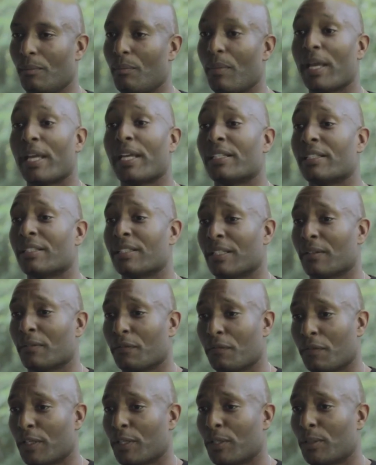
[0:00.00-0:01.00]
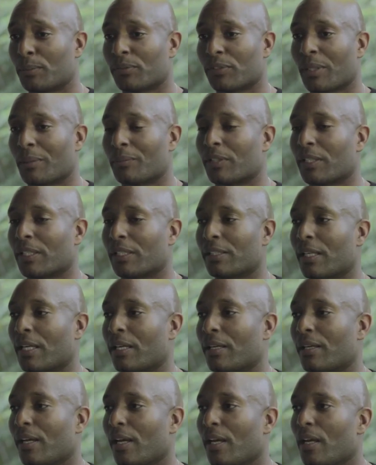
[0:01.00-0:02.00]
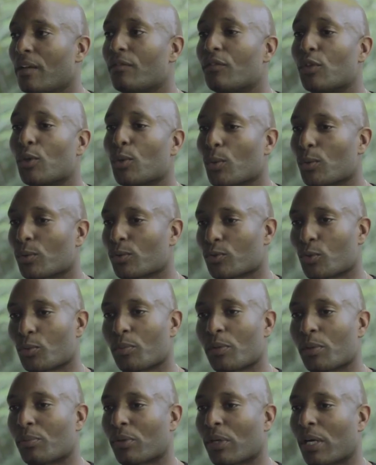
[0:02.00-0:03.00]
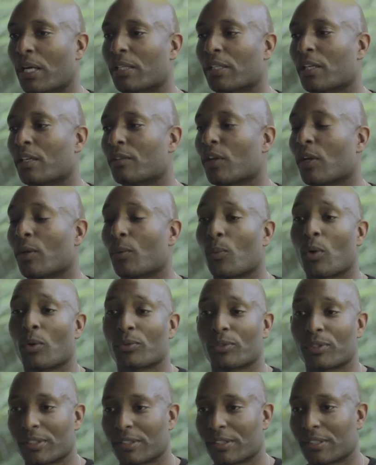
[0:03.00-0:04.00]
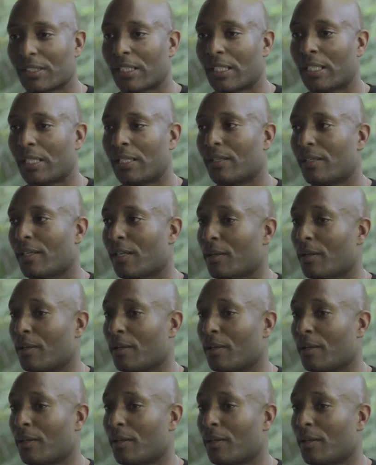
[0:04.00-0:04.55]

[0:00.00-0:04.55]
amazing film, something that viewers would be proud of and want to see,